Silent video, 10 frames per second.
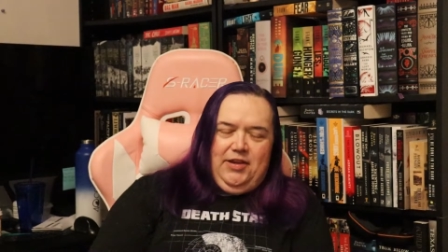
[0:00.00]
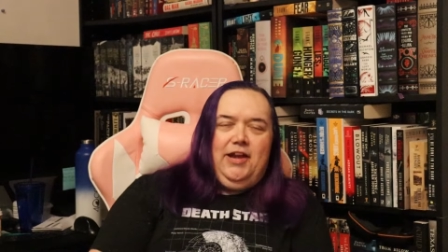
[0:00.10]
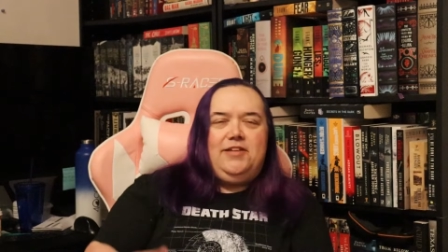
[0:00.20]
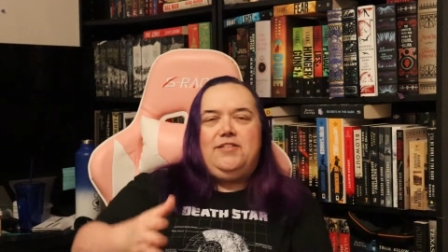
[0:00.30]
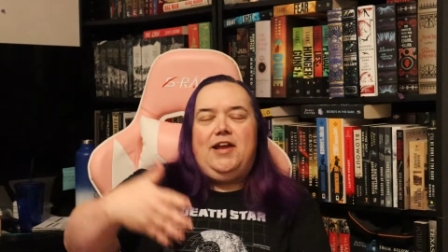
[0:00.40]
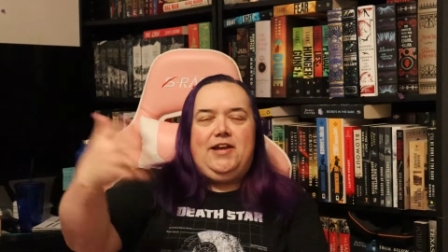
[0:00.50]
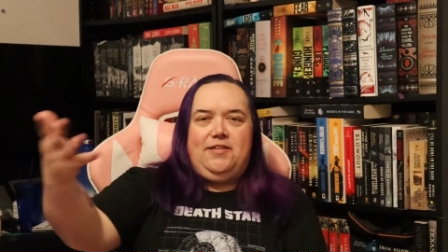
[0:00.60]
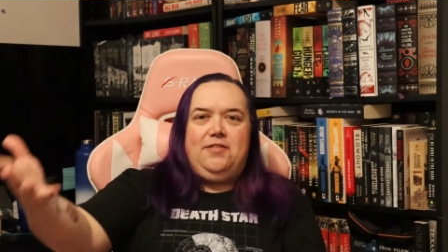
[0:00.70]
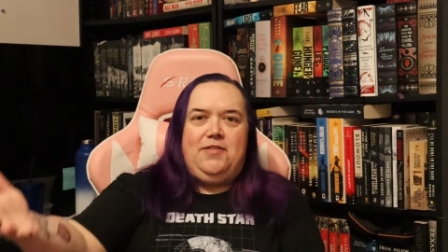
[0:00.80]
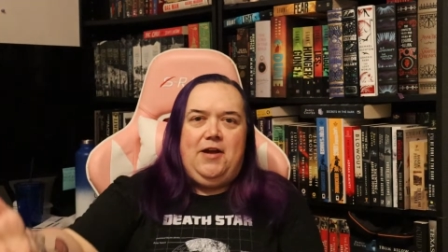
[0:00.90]
it's like
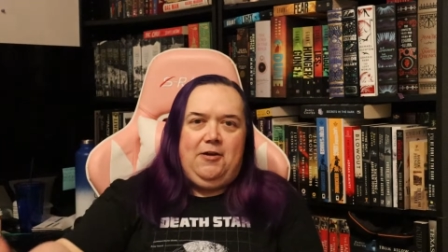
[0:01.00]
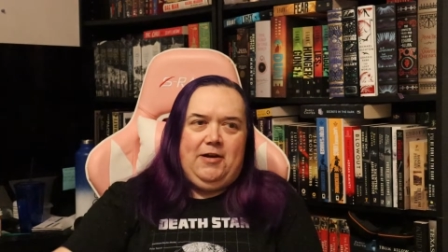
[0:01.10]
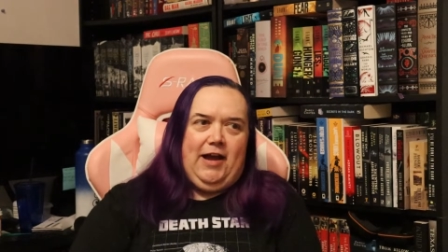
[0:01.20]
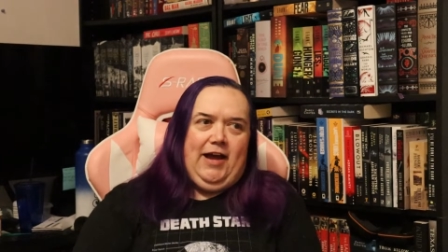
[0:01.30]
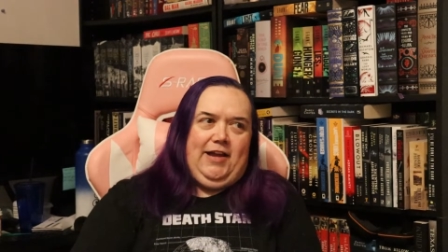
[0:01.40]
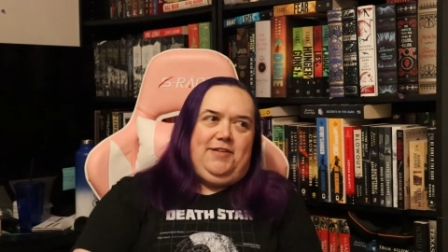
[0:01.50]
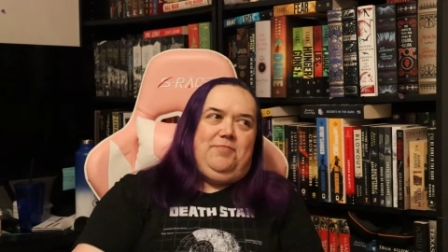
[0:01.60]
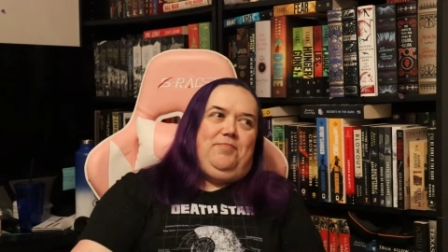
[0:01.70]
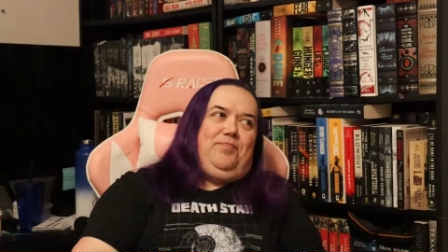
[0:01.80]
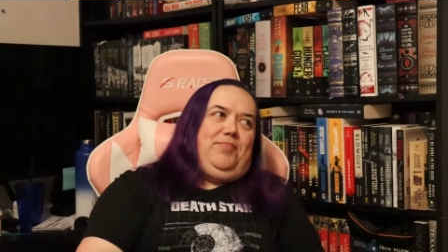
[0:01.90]
their god.
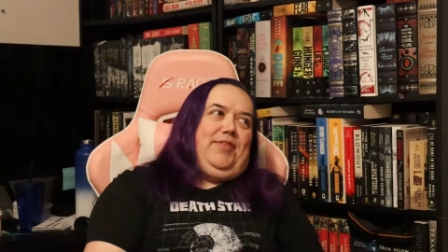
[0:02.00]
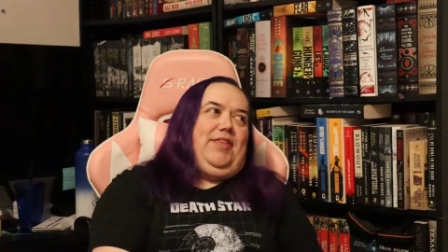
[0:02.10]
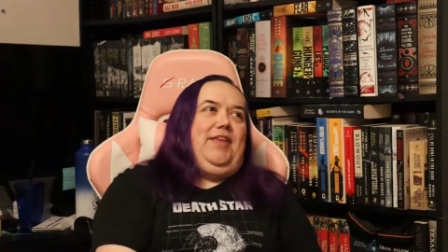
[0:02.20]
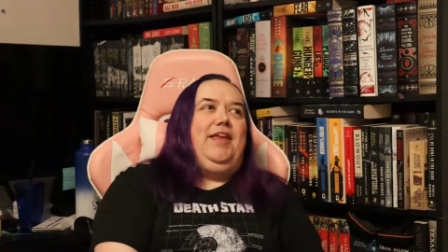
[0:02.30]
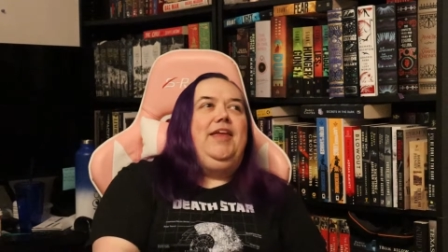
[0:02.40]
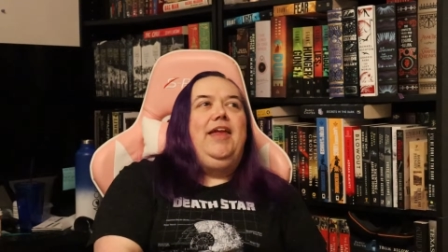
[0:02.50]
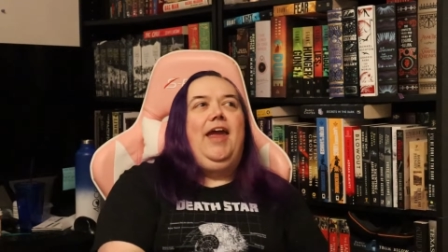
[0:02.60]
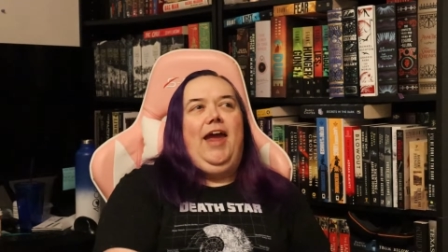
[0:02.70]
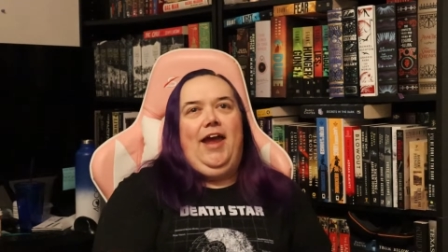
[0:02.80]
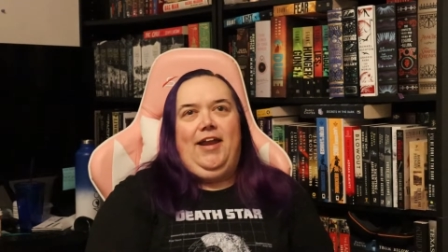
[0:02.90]

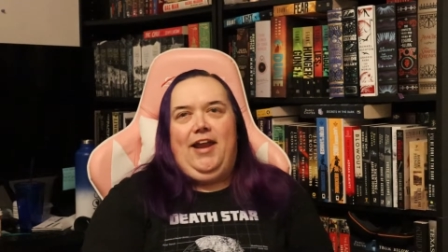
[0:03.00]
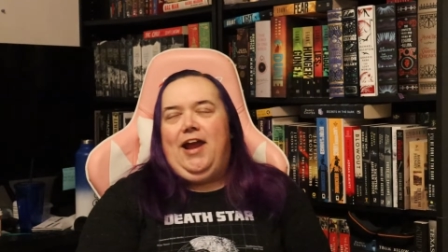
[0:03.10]
And